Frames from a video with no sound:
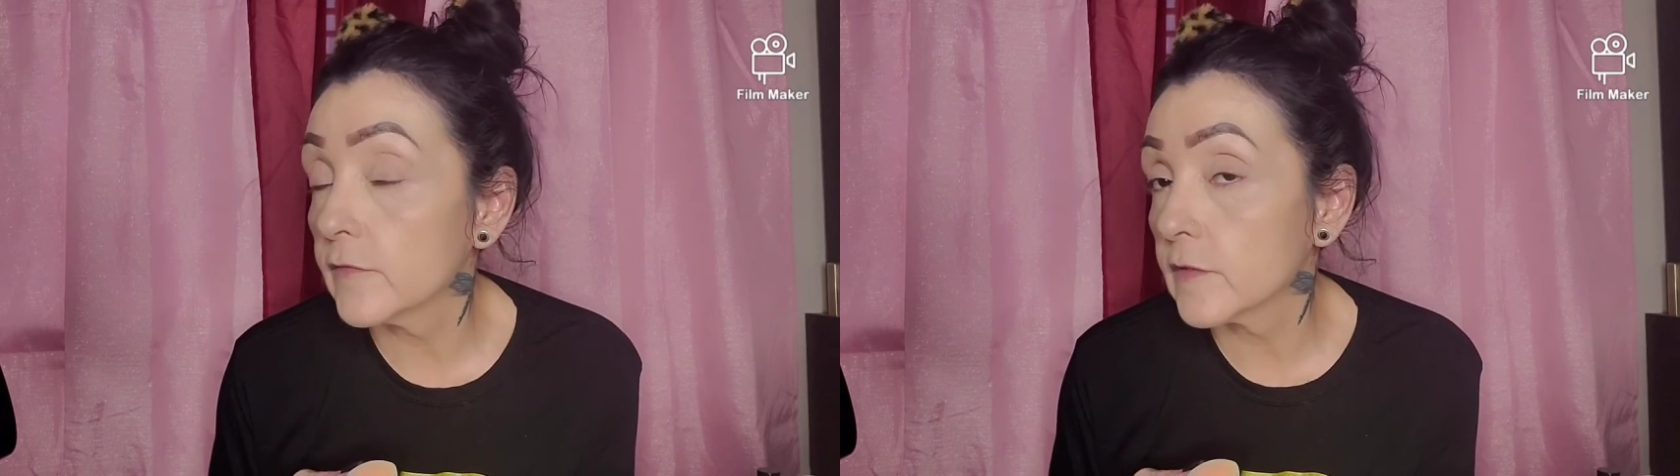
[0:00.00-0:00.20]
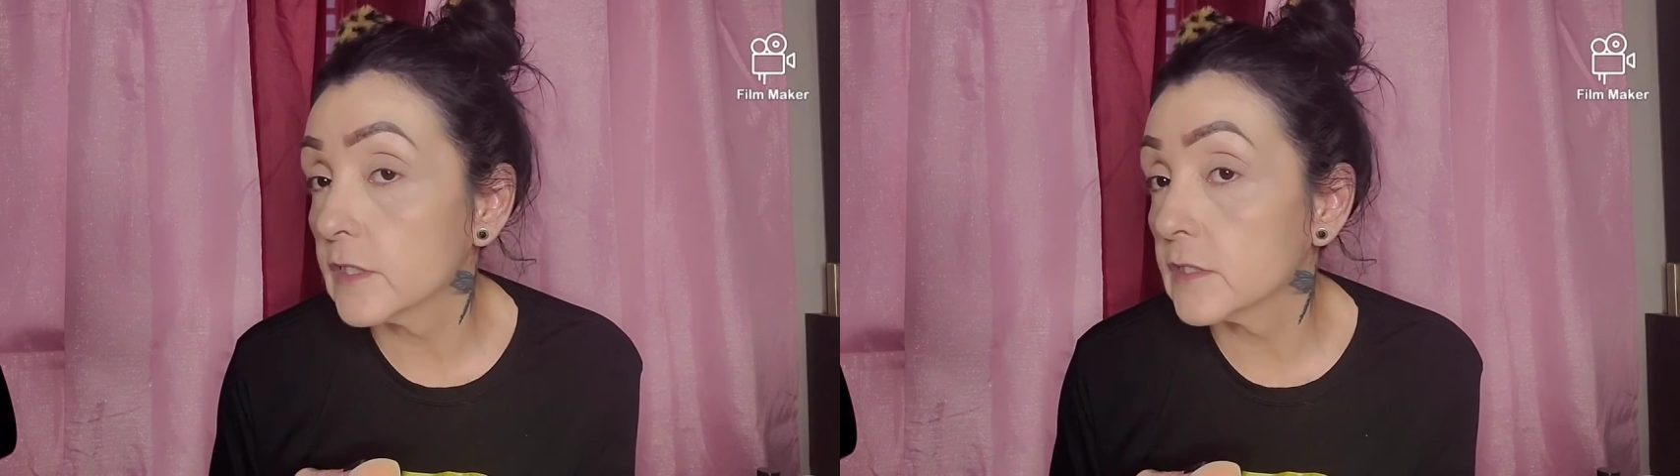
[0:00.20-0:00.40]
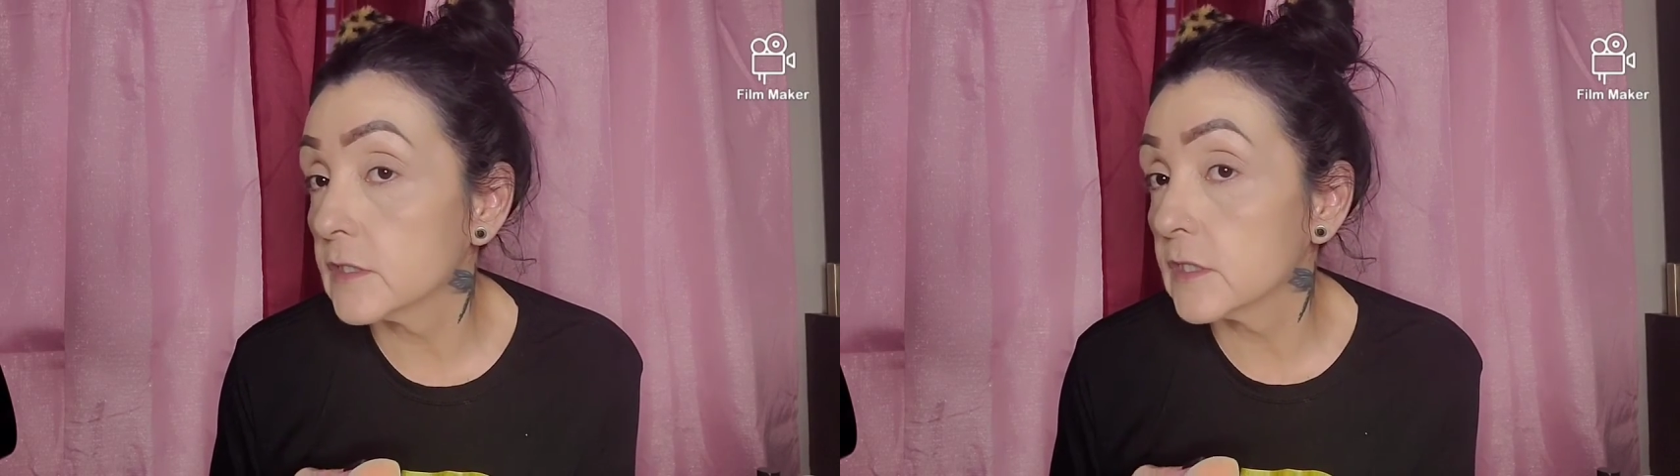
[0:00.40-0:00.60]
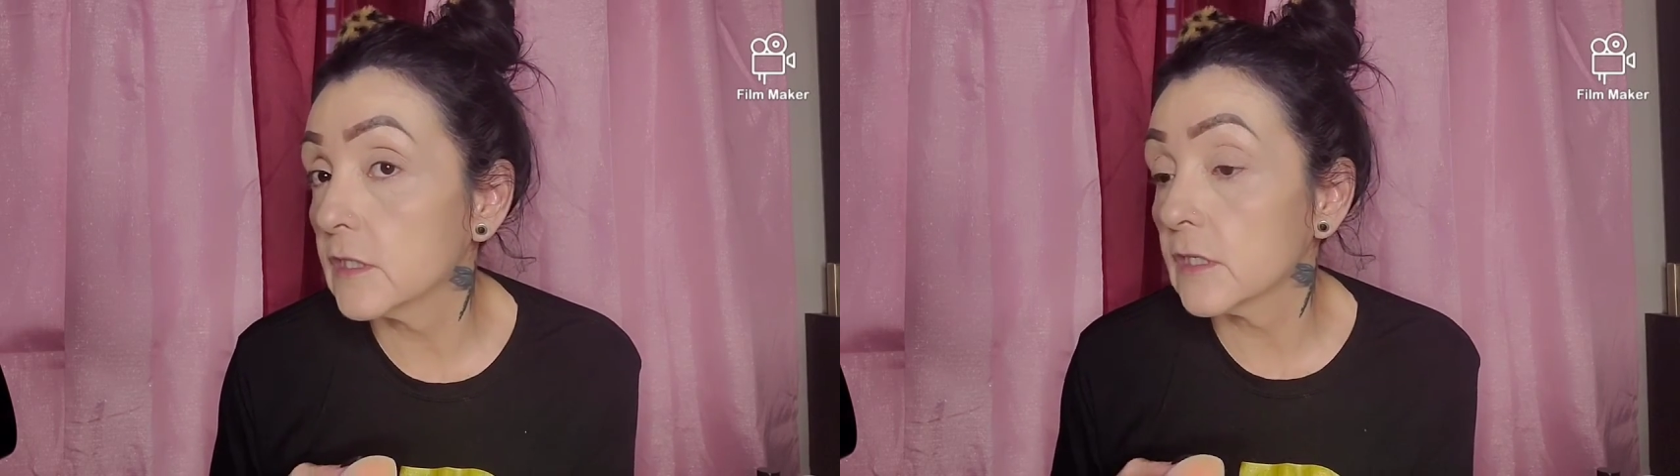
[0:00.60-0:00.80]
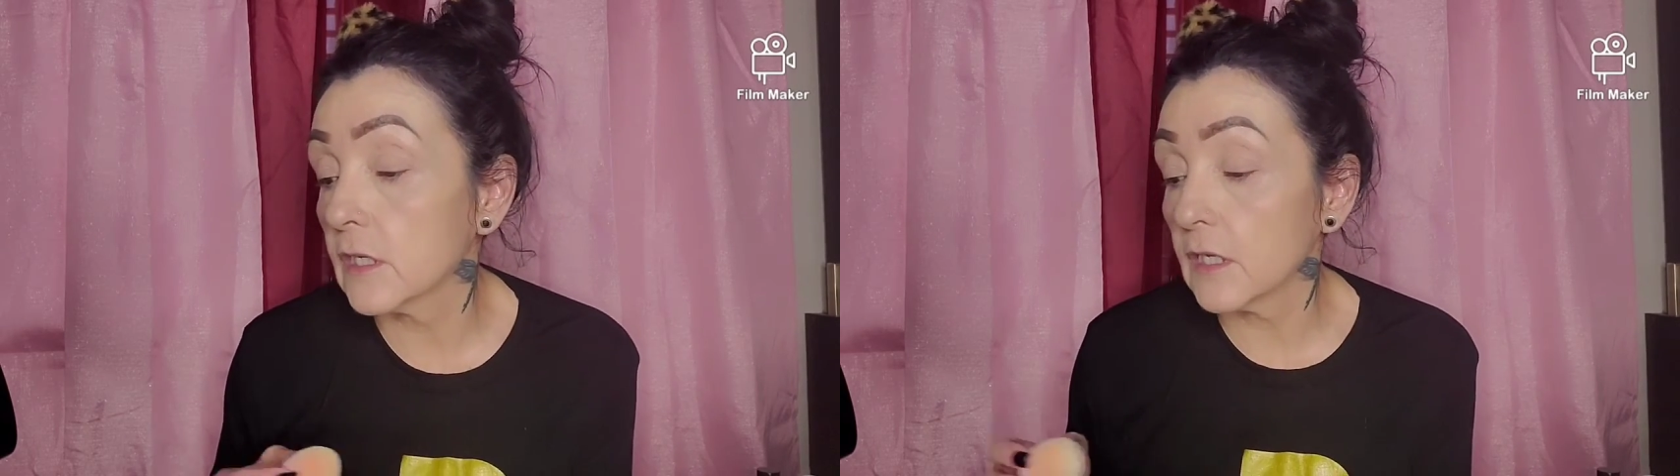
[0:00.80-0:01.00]
of
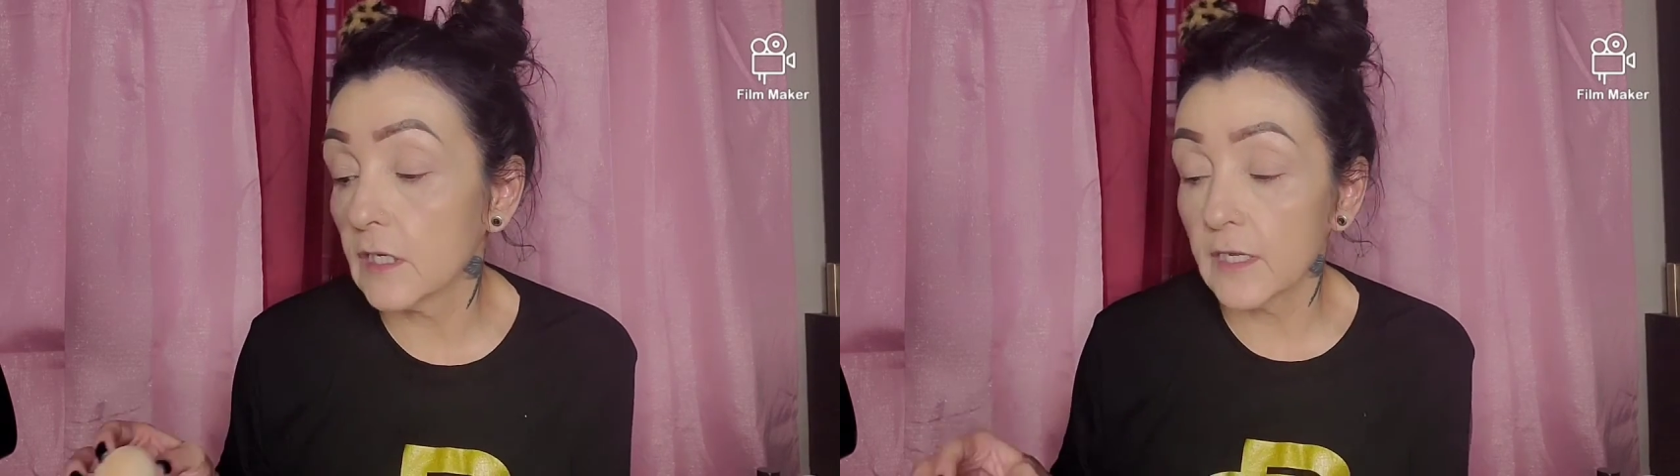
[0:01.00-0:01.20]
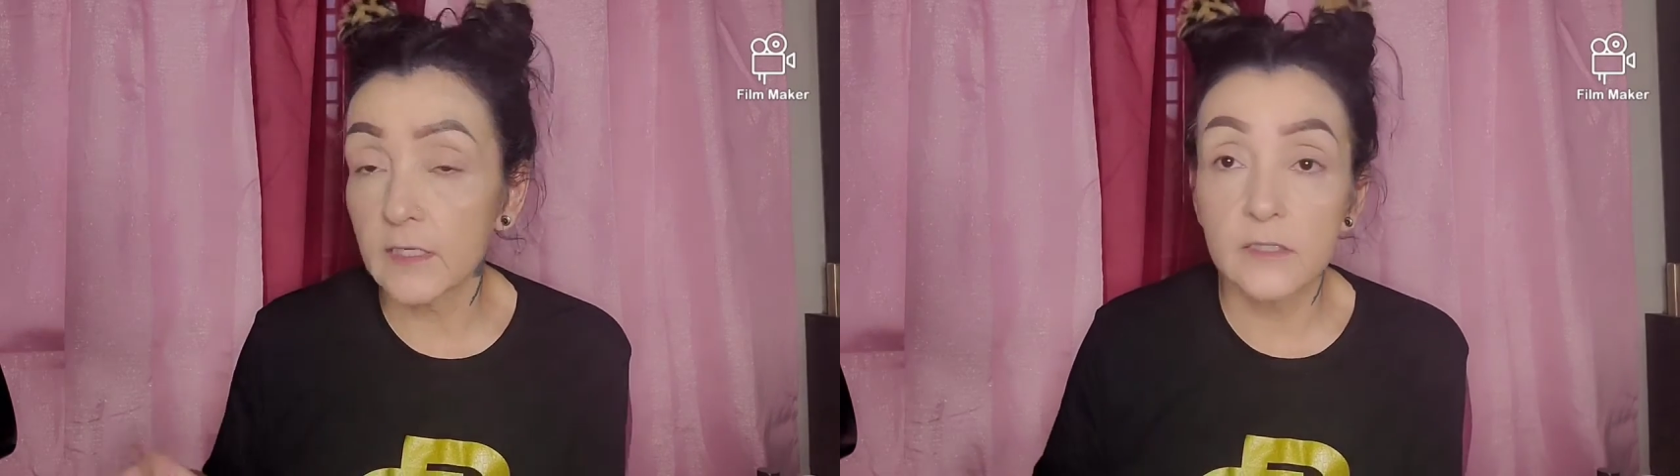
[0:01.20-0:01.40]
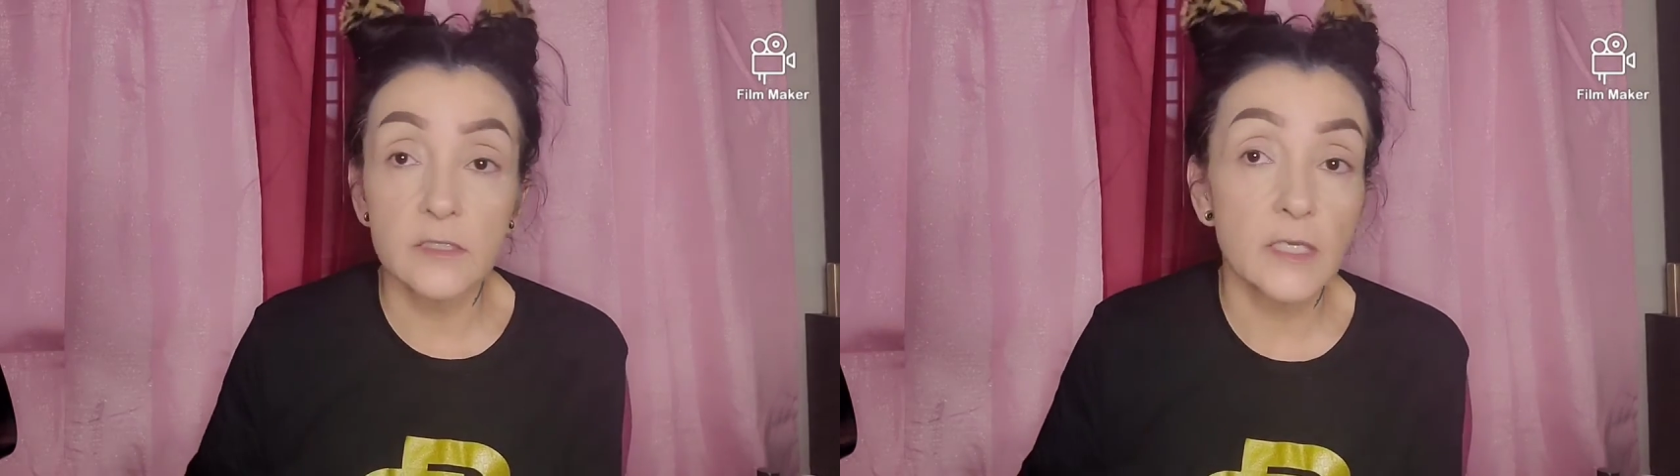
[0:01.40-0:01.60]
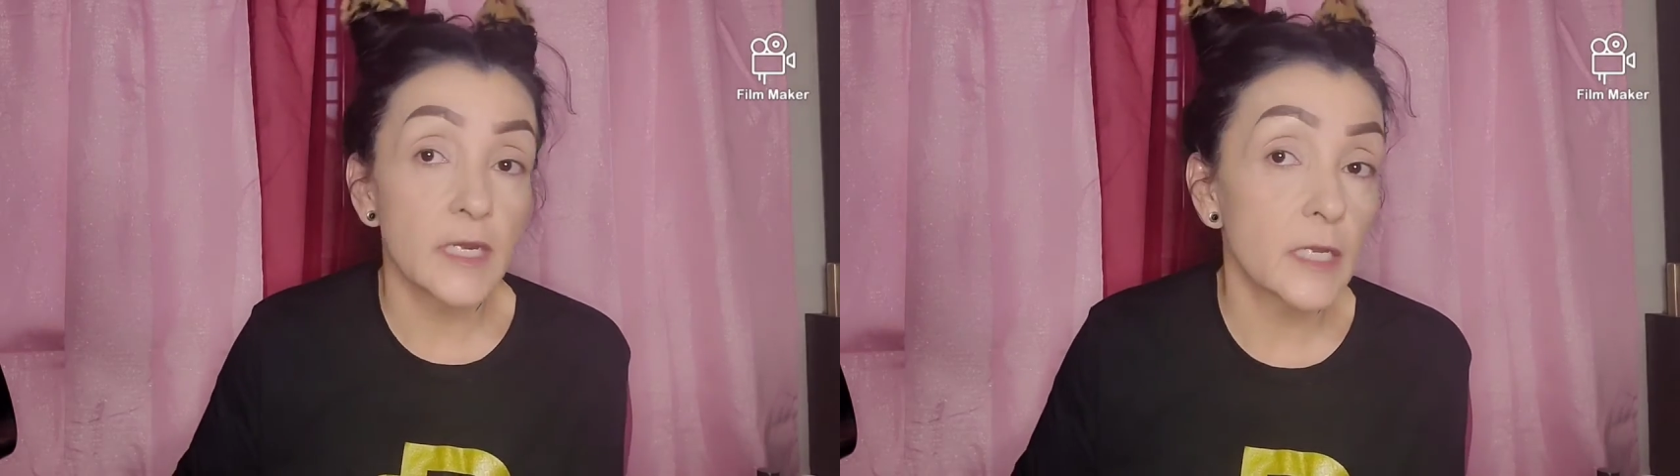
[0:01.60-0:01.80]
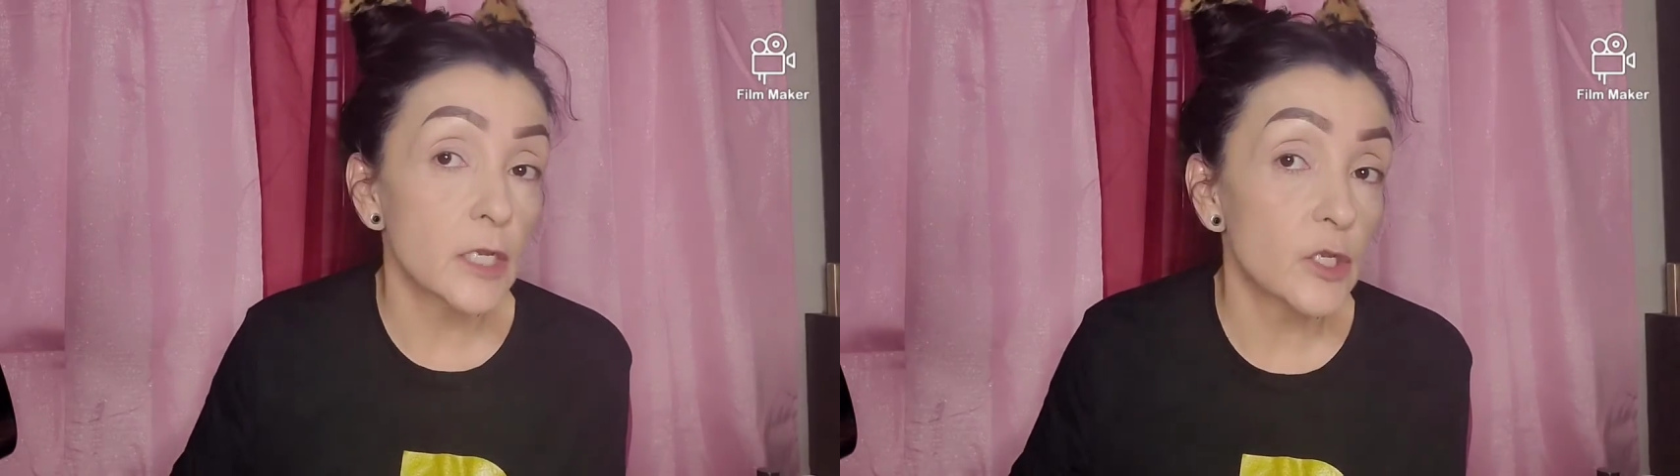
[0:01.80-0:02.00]
concealing and
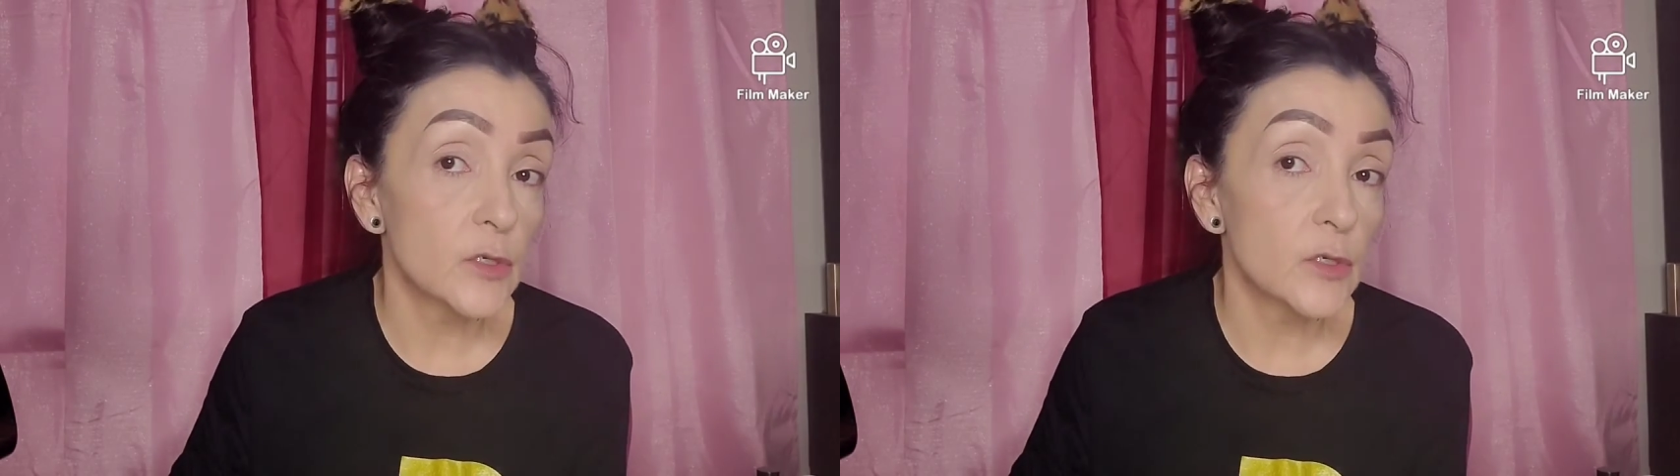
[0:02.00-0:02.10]
setting.